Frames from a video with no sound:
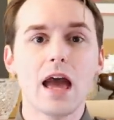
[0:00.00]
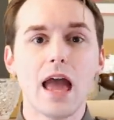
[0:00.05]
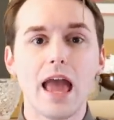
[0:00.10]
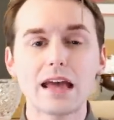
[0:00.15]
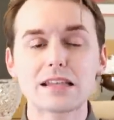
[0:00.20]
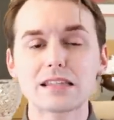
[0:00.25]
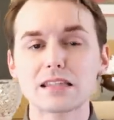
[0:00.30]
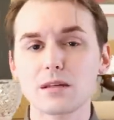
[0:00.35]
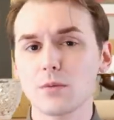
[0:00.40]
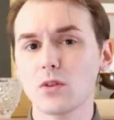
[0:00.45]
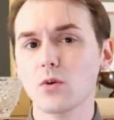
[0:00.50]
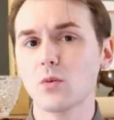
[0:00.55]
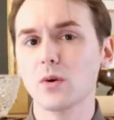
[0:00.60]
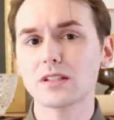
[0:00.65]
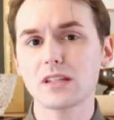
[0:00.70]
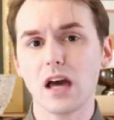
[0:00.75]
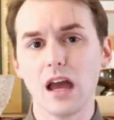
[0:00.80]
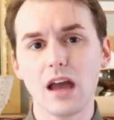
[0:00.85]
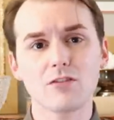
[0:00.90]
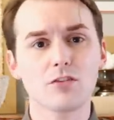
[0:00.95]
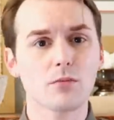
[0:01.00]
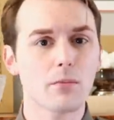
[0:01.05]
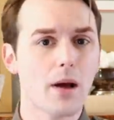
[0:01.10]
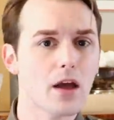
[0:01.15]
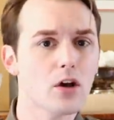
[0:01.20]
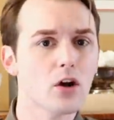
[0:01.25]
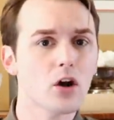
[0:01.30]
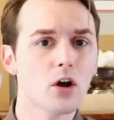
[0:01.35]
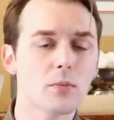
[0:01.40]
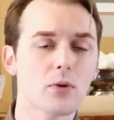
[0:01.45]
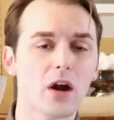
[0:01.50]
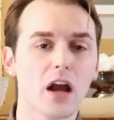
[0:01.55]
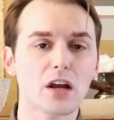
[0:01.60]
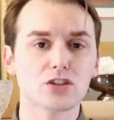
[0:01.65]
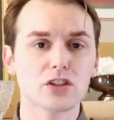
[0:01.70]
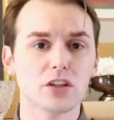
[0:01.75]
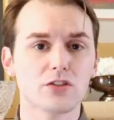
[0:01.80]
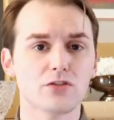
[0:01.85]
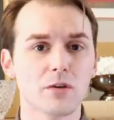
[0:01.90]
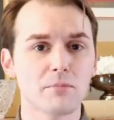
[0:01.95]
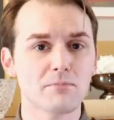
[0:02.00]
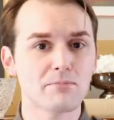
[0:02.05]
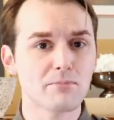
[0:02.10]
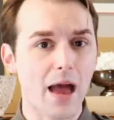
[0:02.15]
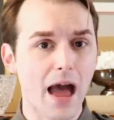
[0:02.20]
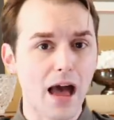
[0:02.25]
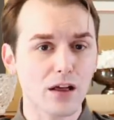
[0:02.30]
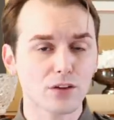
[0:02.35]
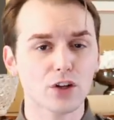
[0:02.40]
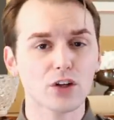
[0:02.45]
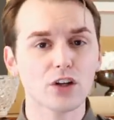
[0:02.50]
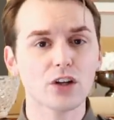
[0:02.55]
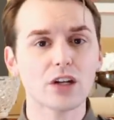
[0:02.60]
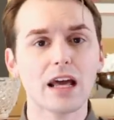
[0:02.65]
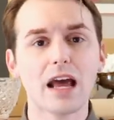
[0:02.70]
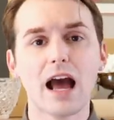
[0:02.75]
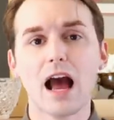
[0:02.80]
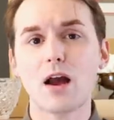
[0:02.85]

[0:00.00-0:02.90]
And some of the ones I have in my home are actually from Ballard.